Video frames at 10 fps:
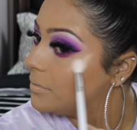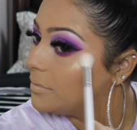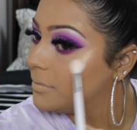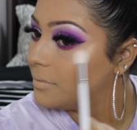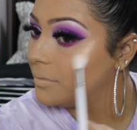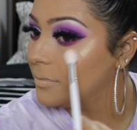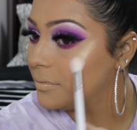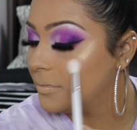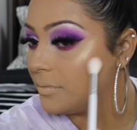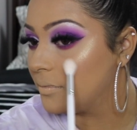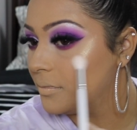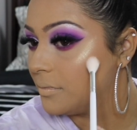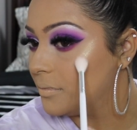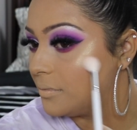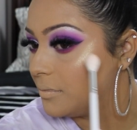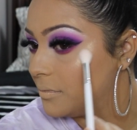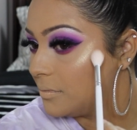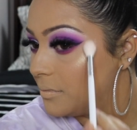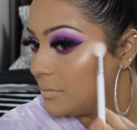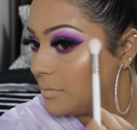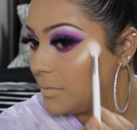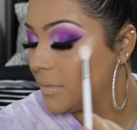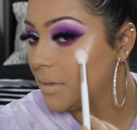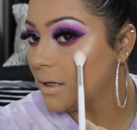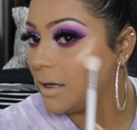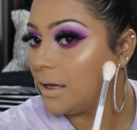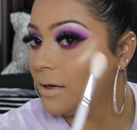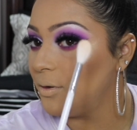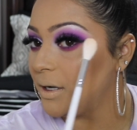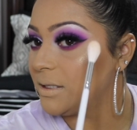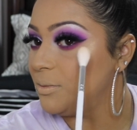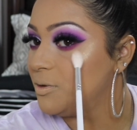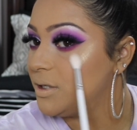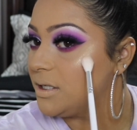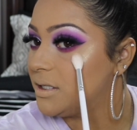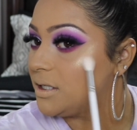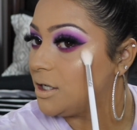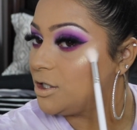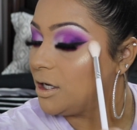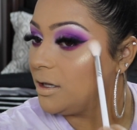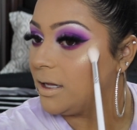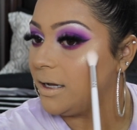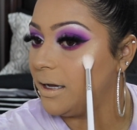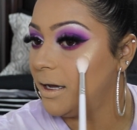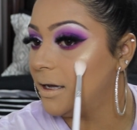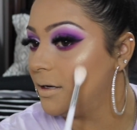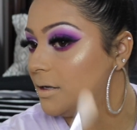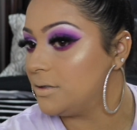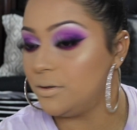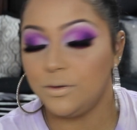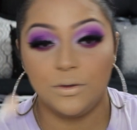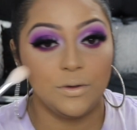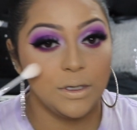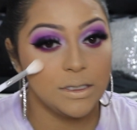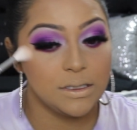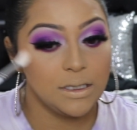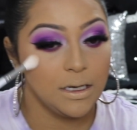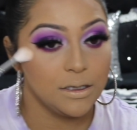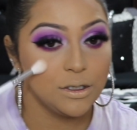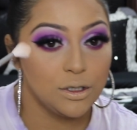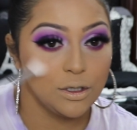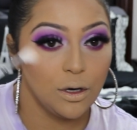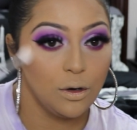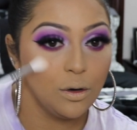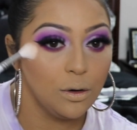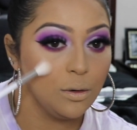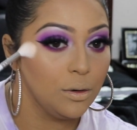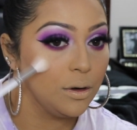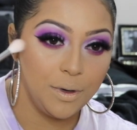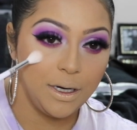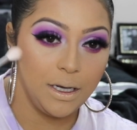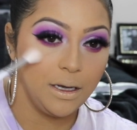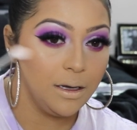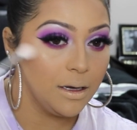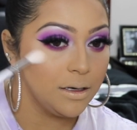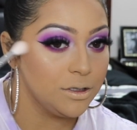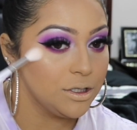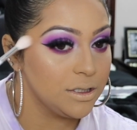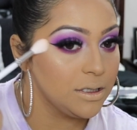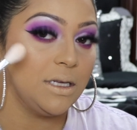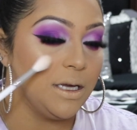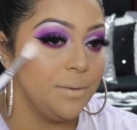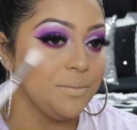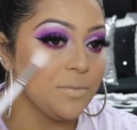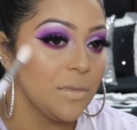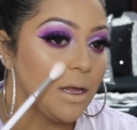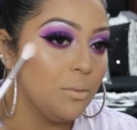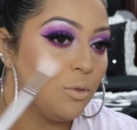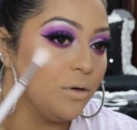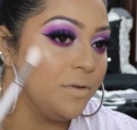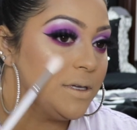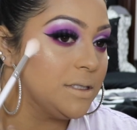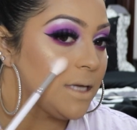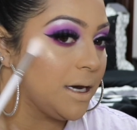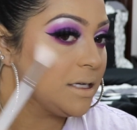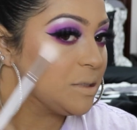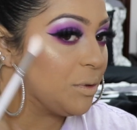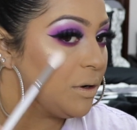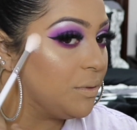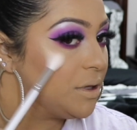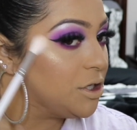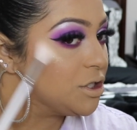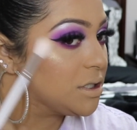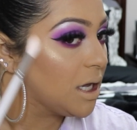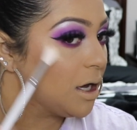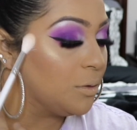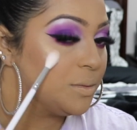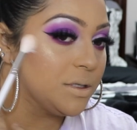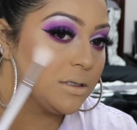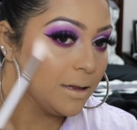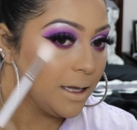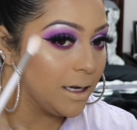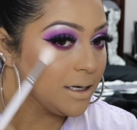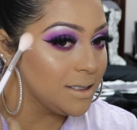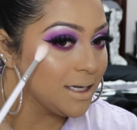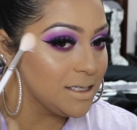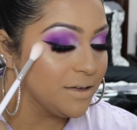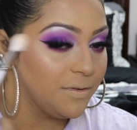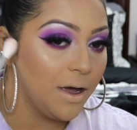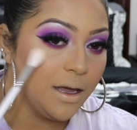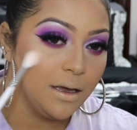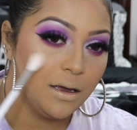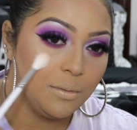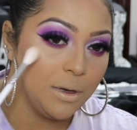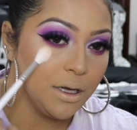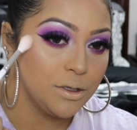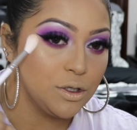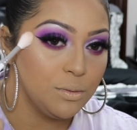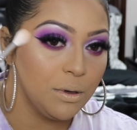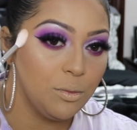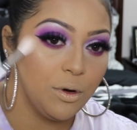just going to highlight my cheekbones. And you guys, I'm using such a light hand. As you can see, it's so pretty, and just the Morphe setting spray really just helps like intensify it and make it super